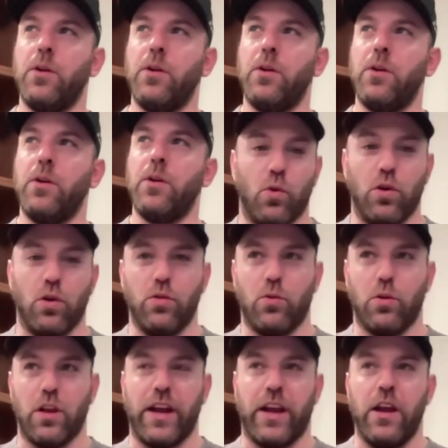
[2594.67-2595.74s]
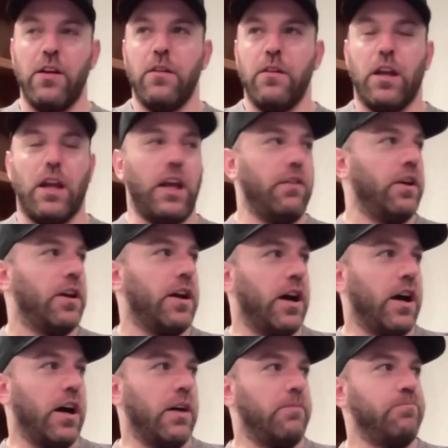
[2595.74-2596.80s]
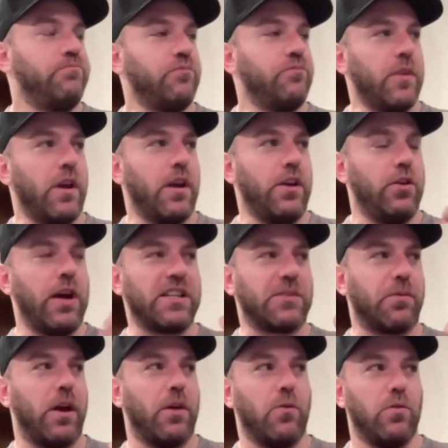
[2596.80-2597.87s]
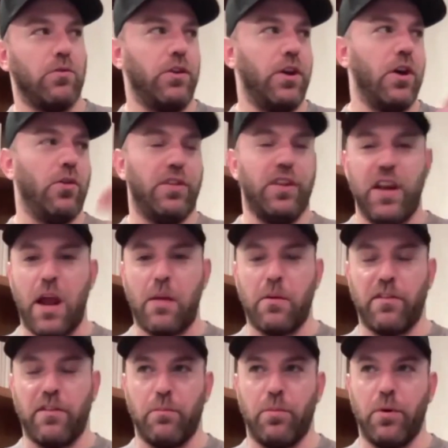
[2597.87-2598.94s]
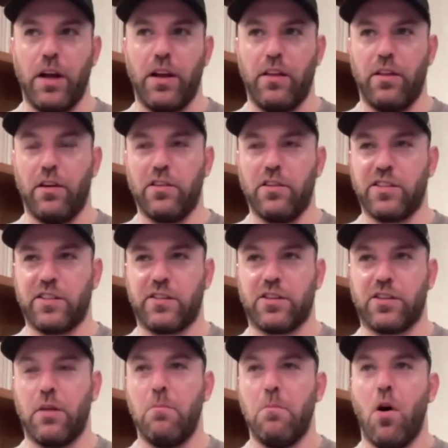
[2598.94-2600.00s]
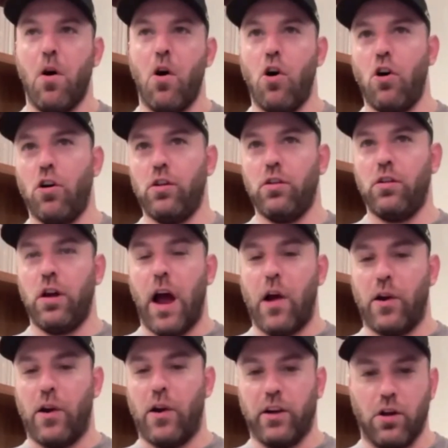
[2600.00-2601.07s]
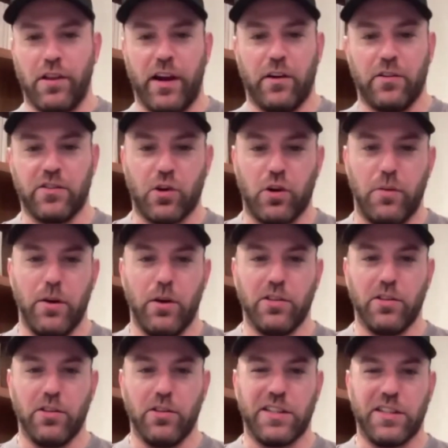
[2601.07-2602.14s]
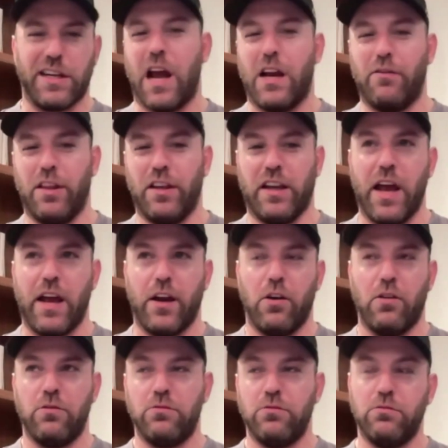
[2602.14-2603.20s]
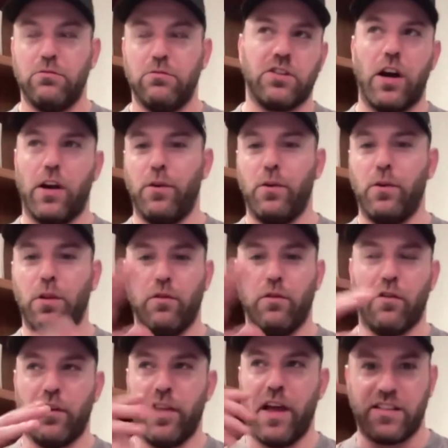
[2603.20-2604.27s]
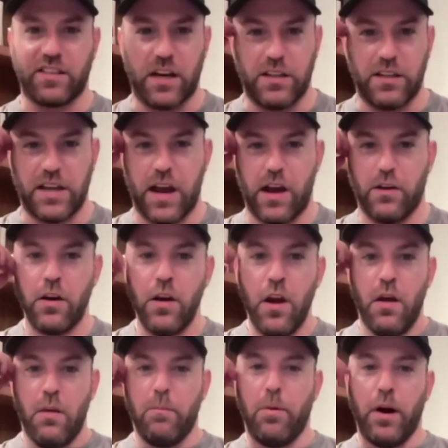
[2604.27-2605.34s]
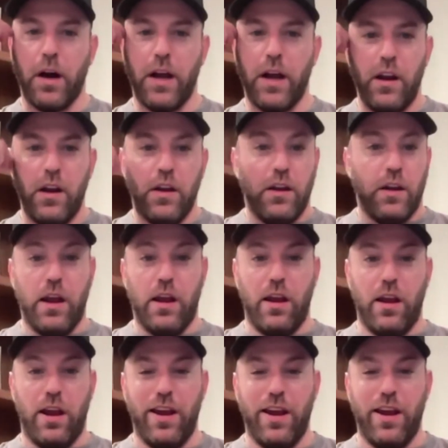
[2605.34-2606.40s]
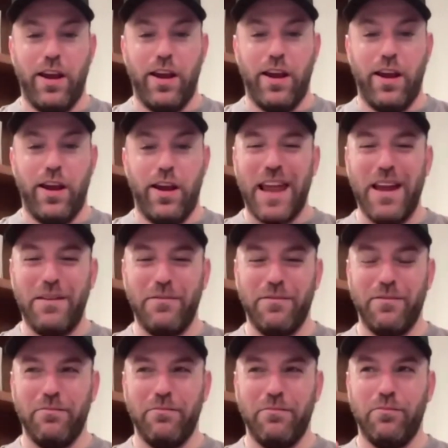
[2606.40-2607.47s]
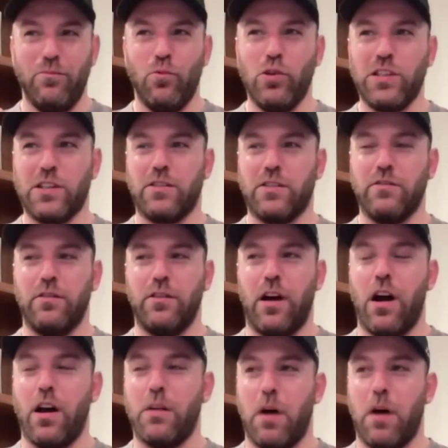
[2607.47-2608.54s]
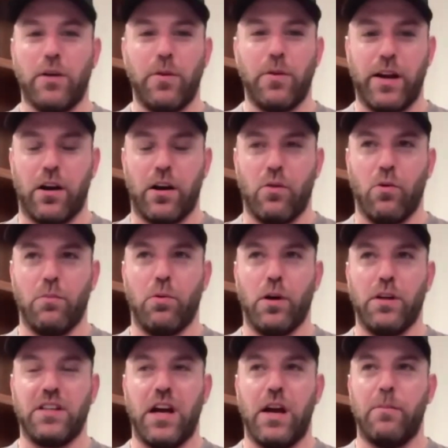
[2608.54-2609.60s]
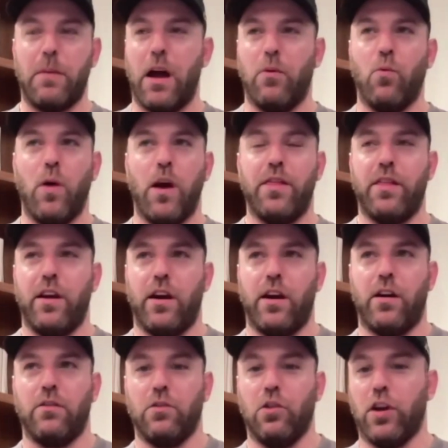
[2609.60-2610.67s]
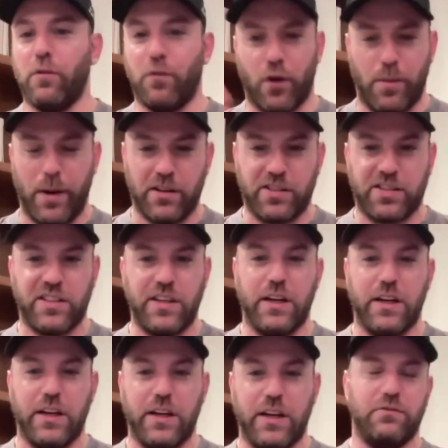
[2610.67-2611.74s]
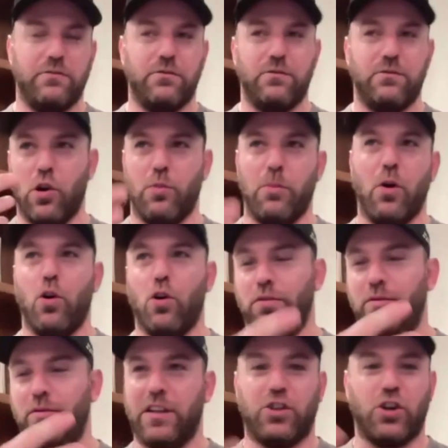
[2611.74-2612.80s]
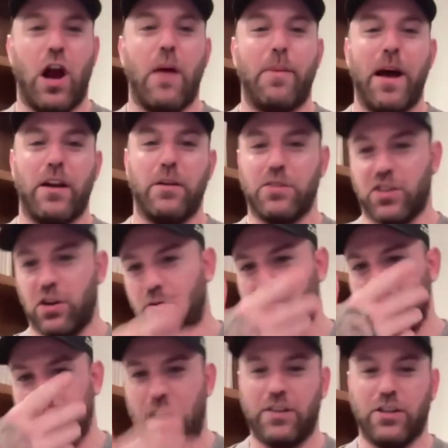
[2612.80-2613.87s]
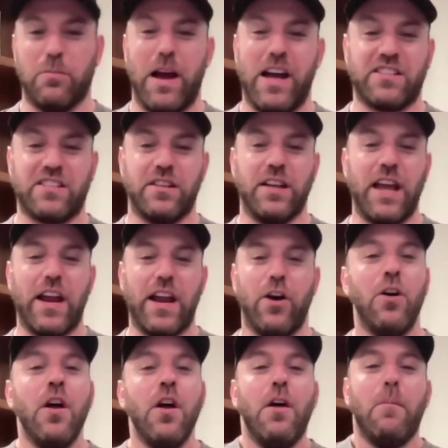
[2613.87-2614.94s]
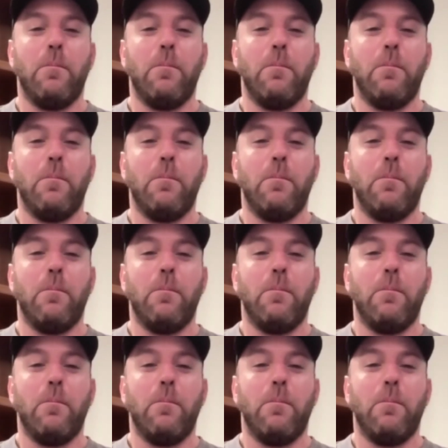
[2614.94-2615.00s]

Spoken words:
We live in a world where like even you guys probably won't know the name of it, but there's some mall out here called Arizona Mills, and it's like kind of in the ghetto. Sorry if you live over in that side of town, but it it was on my radar at one point in time. I went there looking for a pair of sneakers, and lo and behold, this shop had them. So I took my ass to the ghetto.